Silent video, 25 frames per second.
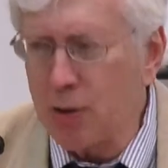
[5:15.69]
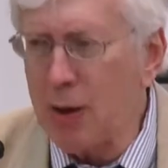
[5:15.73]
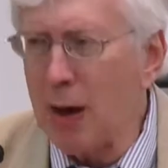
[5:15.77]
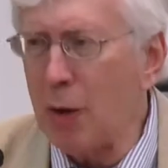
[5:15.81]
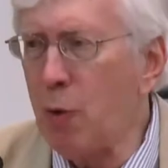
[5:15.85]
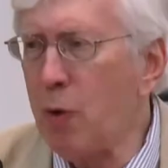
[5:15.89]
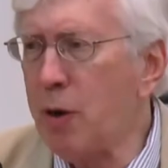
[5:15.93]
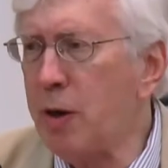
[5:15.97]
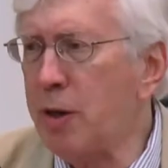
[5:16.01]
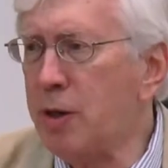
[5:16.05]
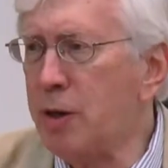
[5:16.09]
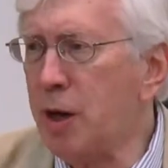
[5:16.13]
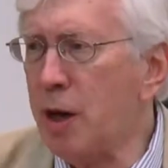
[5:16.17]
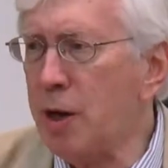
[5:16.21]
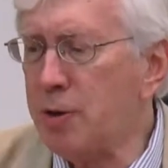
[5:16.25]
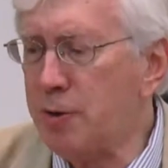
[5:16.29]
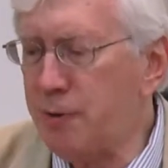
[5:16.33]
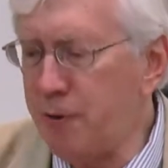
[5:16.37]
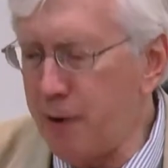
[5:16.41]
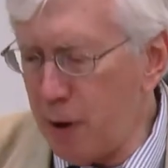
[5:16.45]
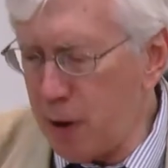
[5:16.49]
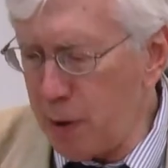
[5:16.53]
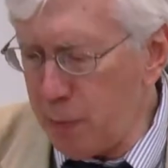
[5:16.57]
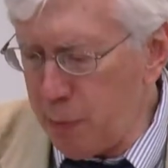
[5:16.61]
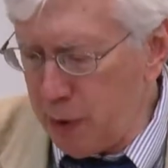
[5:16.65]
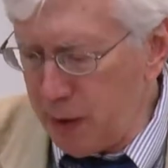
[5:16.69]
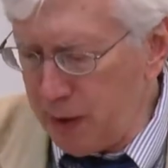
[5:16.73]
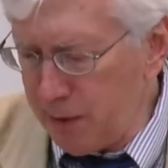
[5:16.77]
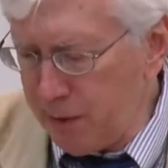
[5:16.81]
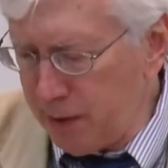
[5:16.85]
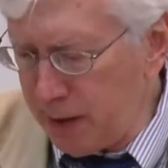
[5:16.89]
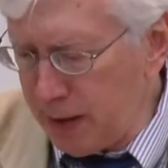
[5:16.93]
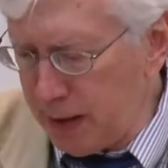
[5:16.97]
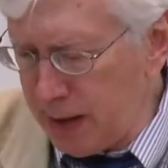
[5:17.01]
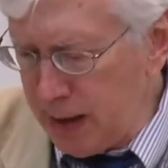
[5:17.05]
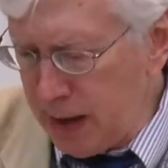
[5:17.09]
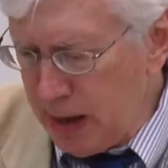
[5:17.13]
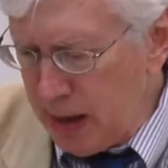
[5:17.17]
So I want to touch very
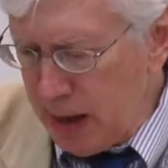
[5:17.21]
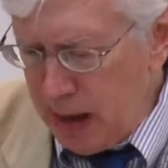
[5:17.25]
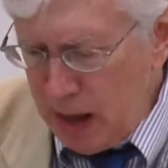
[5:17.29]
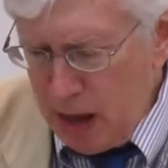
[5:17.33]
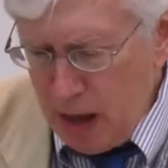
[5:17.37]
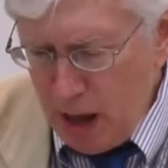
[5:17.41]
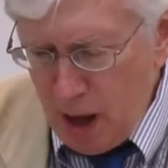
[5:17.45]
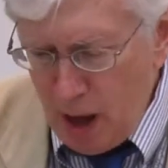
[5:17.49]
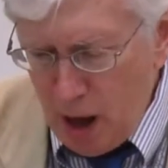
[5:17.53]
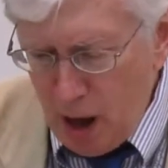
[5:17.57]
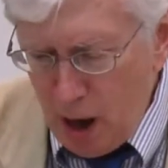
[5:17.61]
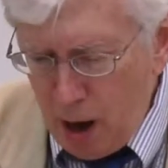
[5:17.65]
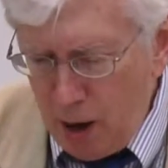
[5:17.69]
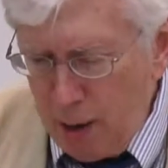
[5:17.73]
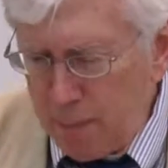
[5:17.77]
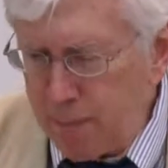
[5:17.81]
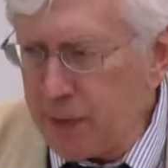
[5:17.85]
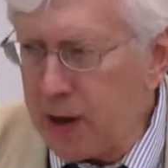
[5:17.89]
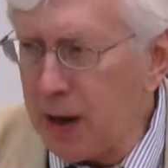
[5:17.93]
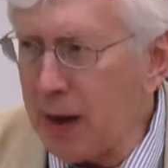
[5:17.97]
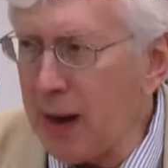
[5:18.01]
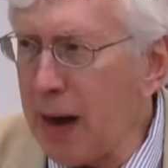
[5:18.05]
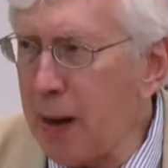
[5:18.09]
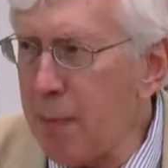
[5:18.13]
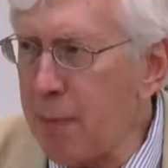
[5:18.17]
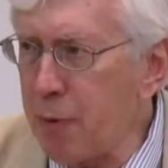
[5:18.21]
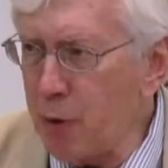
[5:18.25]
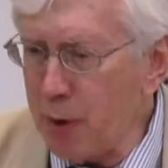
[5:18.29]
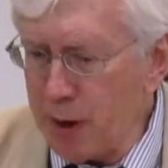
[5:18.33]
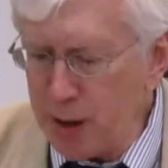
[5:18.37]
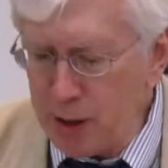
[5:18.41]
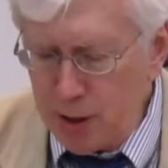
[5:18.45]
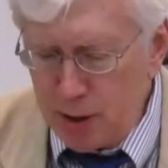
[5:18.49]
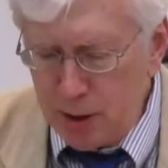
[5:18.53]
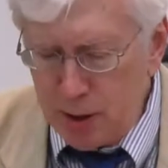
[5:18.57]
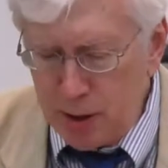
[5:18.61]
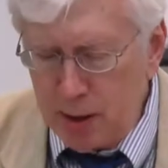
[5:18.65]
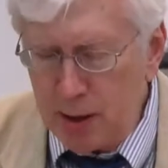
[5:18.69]
briefly on
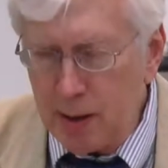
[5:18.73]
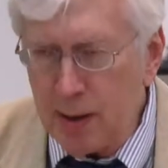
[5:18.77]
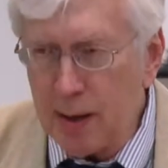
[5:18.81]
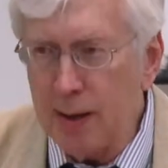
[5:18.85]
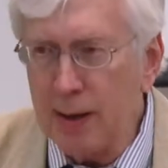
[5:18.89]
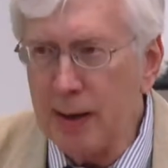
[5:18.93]
collaboration,